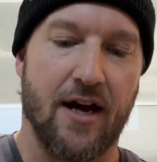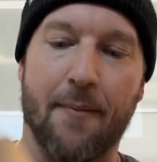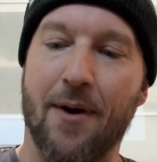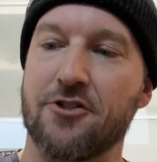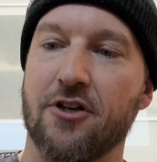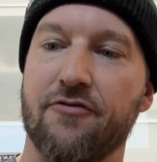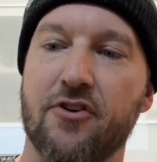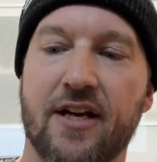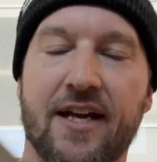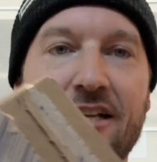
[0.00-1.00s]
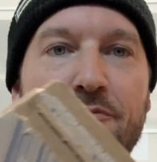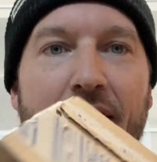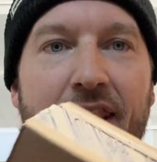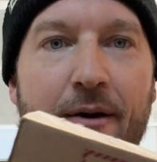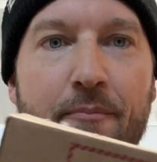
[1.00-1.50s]
I'm not sure if you can guess
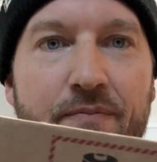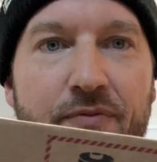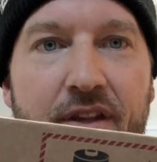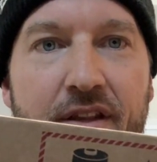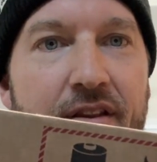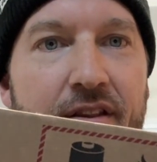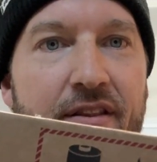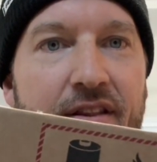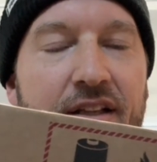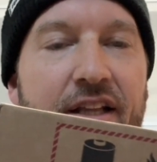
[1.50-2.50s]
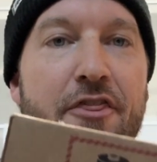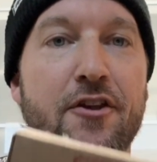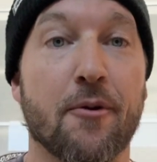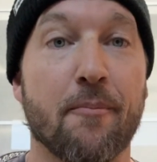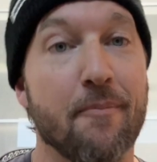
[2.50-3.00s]
by them,
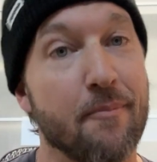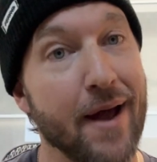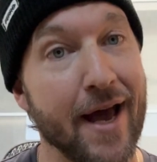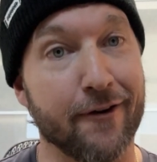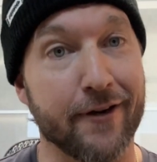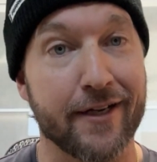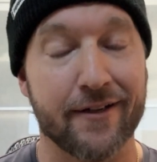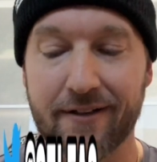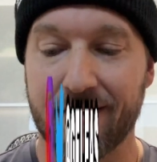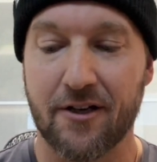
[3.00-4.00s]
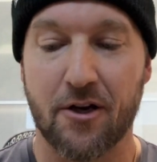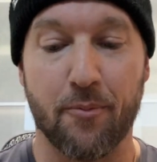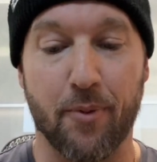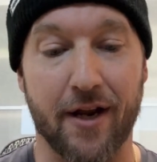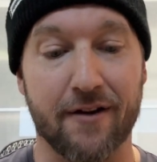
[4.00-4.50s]
lithium battery,
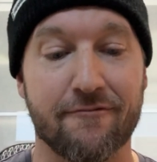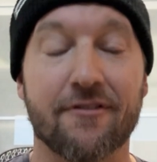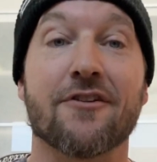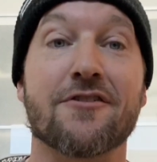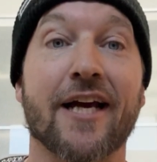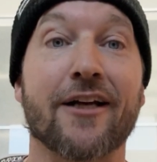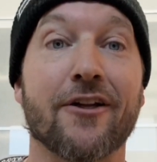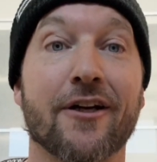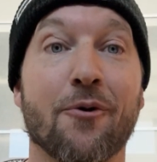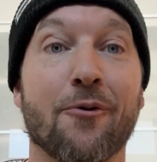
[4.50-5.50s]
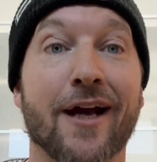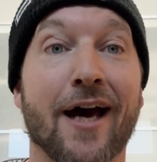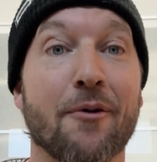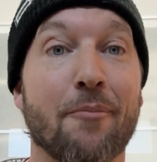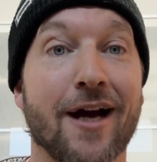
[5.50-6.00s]
but let's take a look at what we got
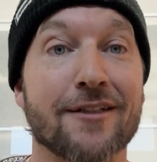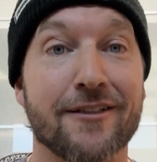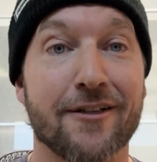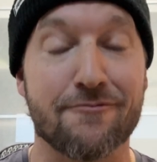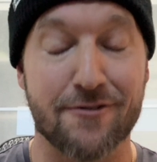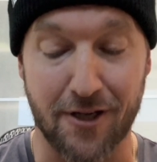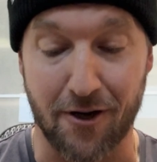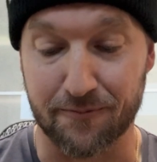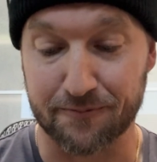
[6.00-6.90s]
in the box here. So,